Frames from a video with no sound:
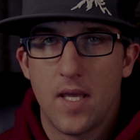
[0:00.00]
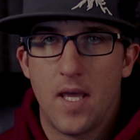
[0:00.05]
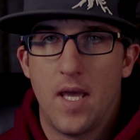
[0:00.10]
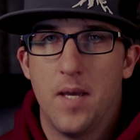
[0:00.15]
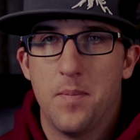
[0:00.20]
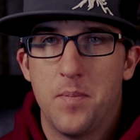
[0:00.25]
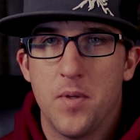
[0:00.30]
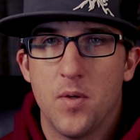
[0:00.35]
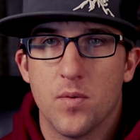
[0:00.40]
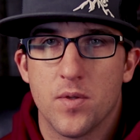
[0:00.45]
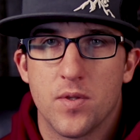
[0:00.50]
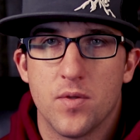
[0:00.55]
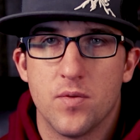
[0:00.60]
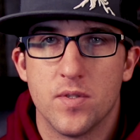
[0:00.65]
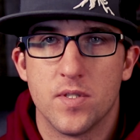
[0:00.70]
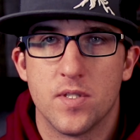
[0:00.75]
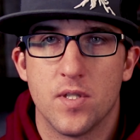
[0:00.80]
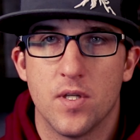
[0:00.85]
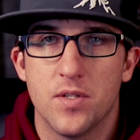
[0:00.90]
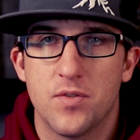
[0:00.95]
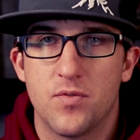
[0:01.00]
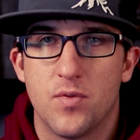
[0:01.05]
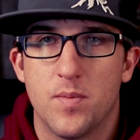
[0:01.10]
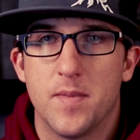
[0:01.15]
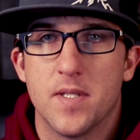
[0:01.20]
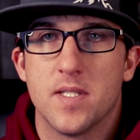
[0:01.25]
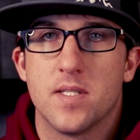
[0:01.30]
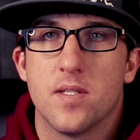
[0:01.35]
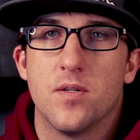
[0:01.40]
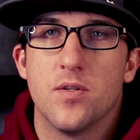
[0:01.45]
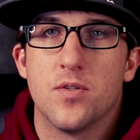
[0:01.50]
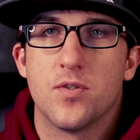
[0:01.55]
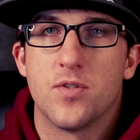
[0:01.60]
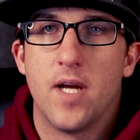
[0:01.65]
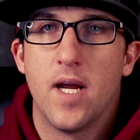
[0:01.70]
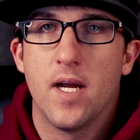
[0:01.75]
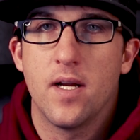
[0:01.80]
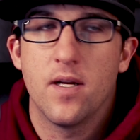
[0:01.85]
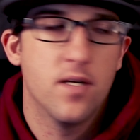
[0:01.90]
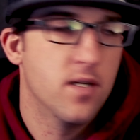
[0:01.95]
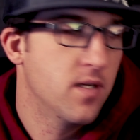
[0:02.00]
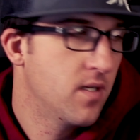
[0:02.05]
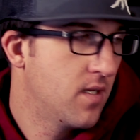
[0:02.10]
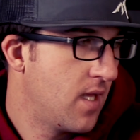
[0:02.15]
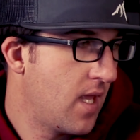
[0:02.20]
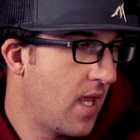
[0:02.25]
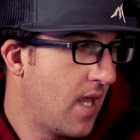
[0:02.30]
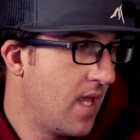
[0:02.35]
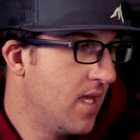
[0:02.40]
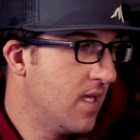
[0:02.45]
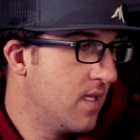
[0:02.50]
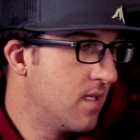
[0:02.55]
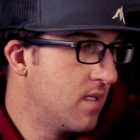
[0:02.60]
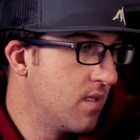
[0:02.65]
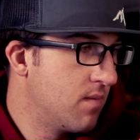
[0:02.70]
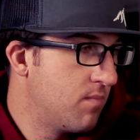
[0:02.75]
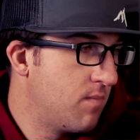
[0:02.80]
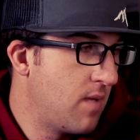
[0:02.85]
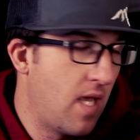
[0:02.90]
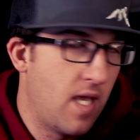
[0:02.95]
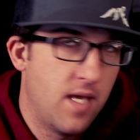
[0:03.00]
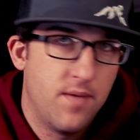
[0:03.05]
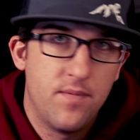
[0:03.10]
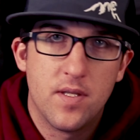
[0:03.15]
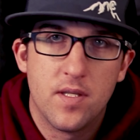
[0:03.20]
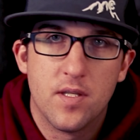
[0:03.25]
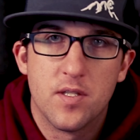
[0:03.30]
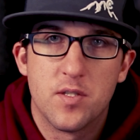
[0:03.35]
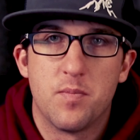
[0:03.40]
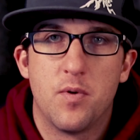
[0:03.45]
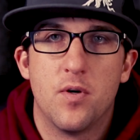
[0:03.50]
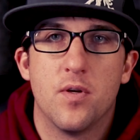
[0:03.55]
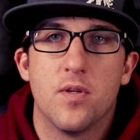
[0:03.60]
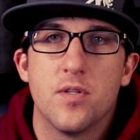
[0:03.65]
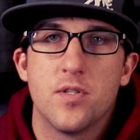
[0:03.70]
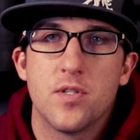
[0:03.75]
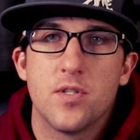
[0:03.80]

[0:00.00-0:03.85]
happy with the results from this little tracker, and having this polar